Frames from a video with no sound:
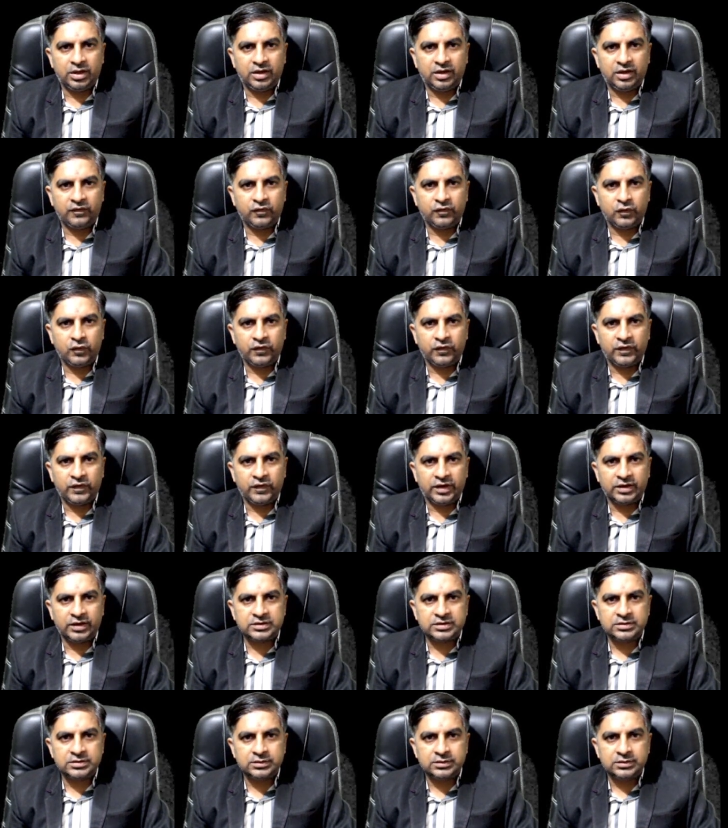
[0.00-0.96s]
f of
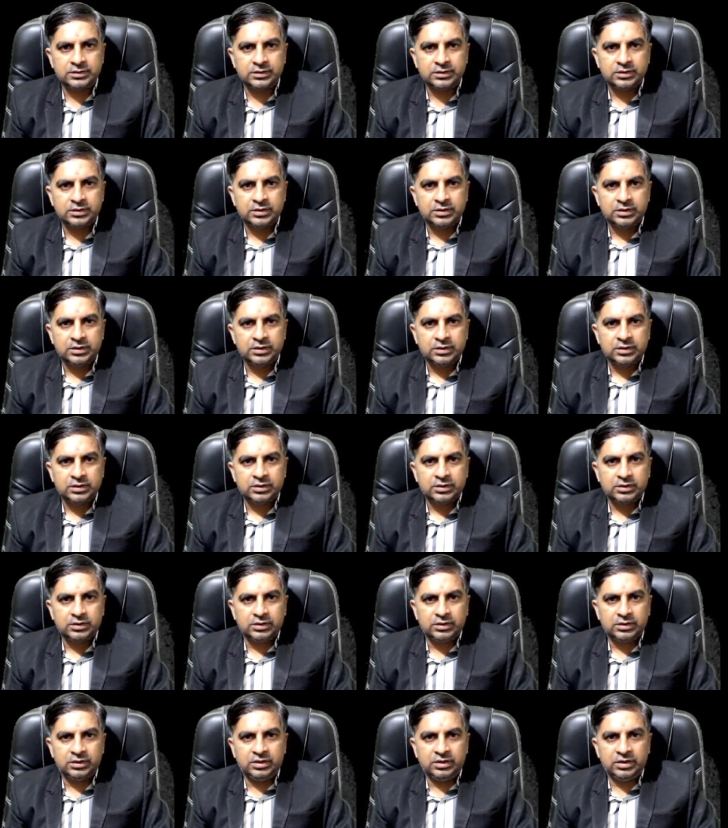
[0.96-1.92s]
x,
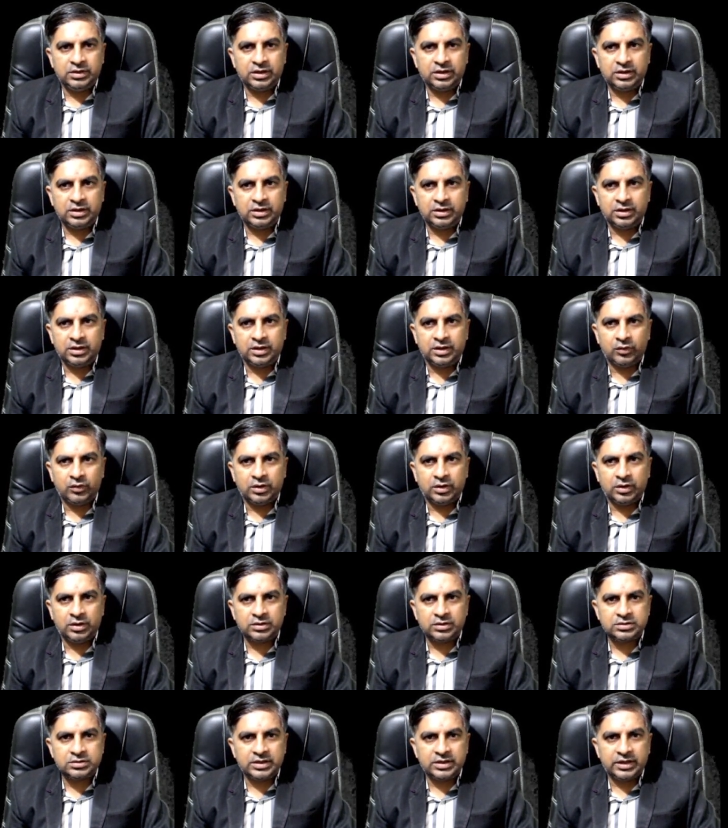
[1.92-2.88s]
they had given
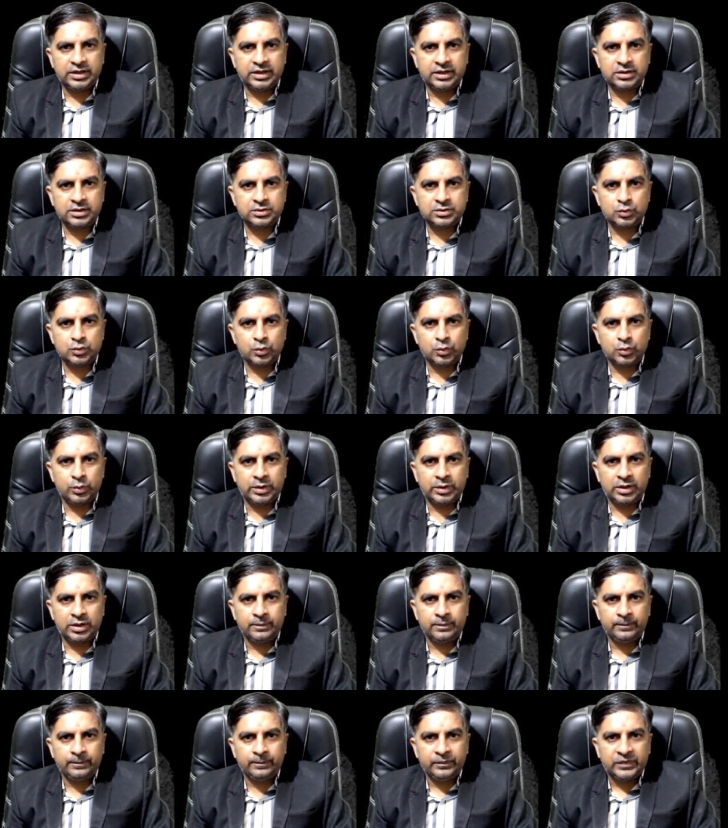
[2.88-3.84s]
us x
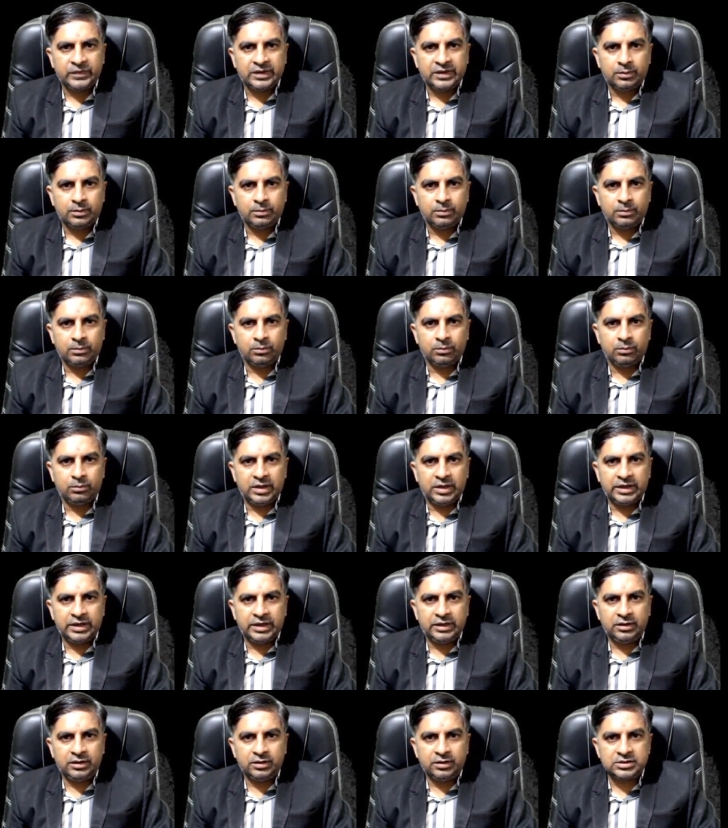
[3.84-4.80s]
square
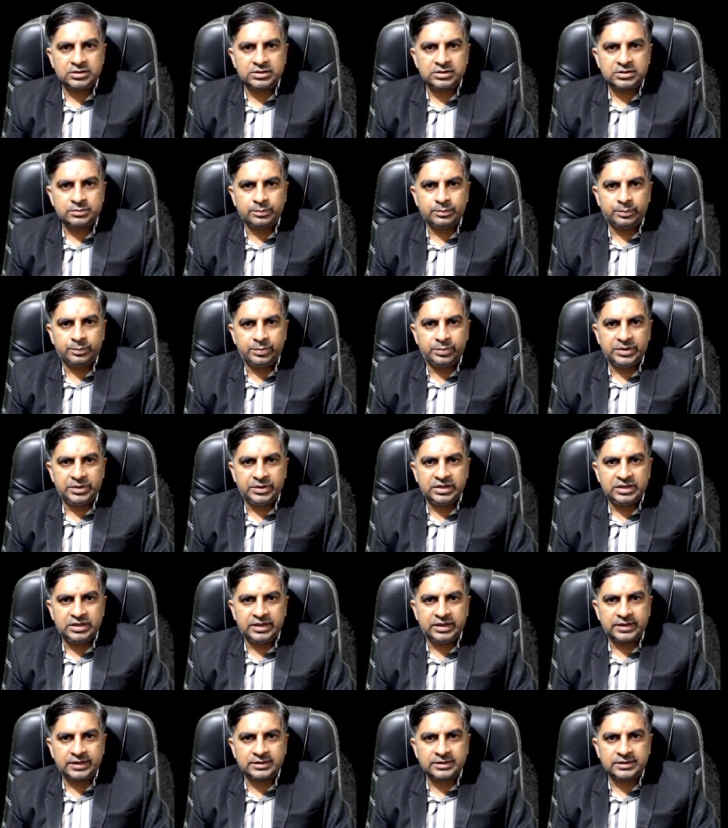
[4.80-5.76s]
minus
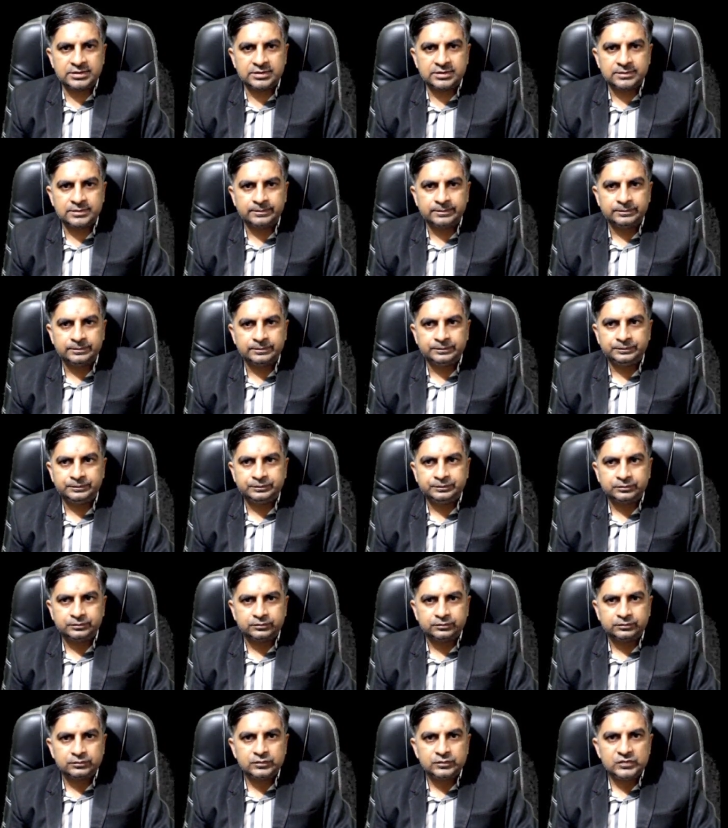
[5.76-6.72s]
px
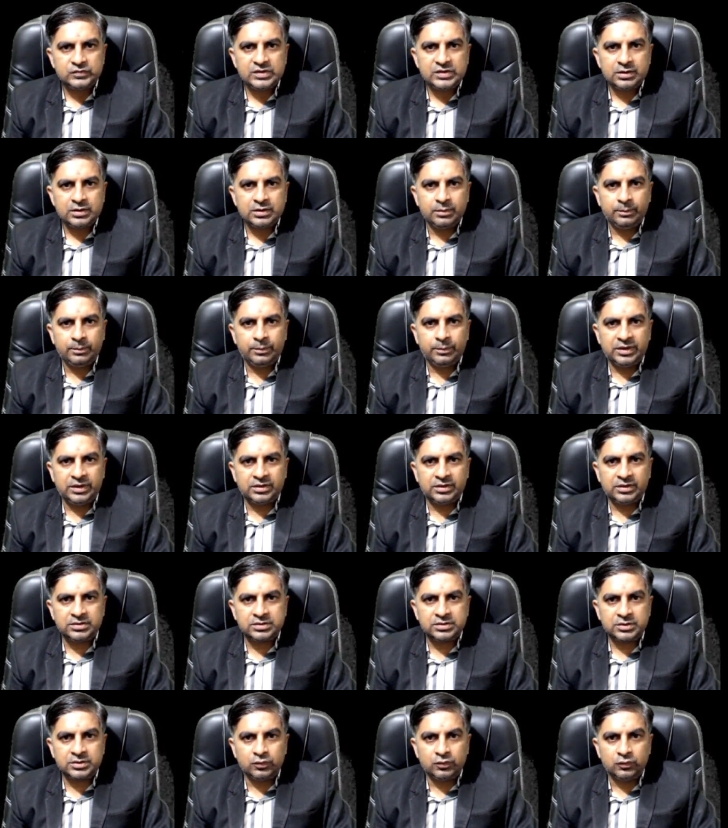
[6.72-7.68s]

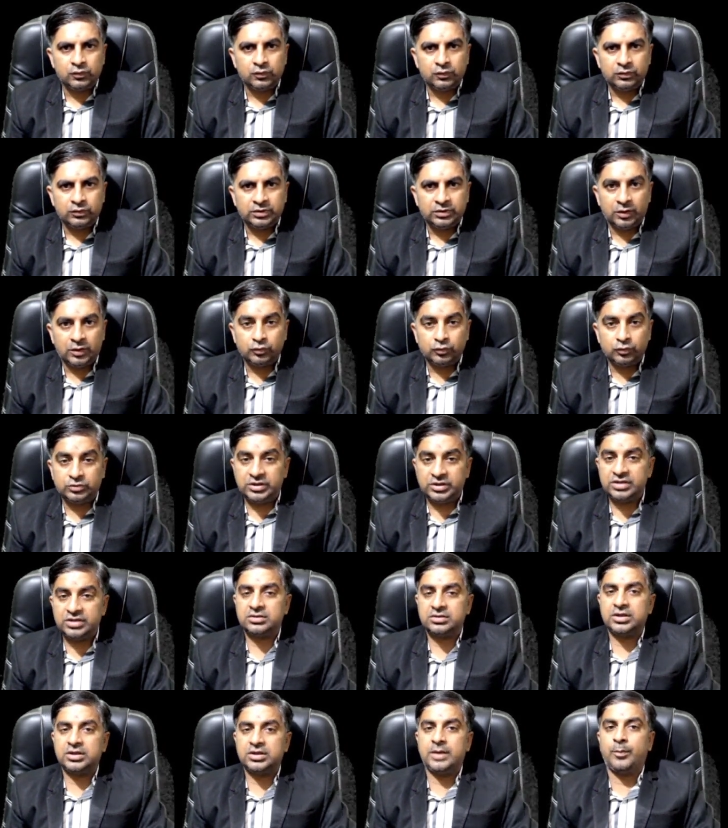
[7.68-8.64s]
plus q. Now
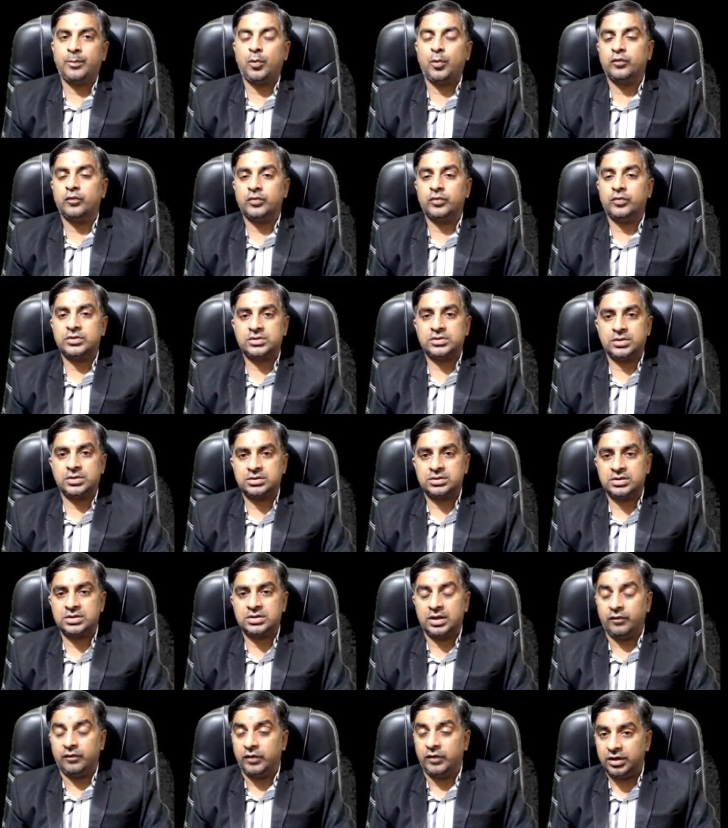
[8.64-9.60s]
this type of questions
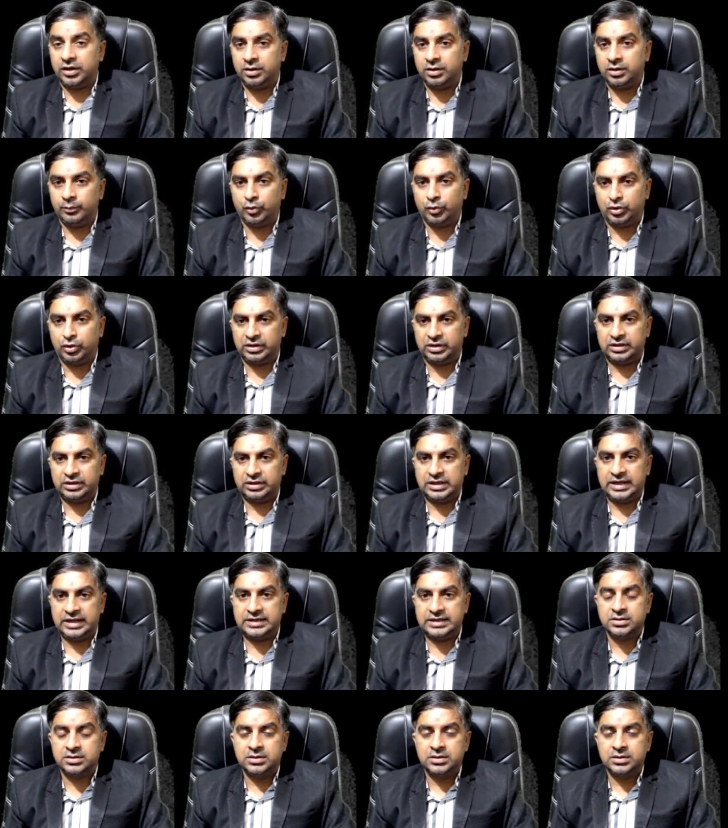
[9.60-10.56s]
are very important guys.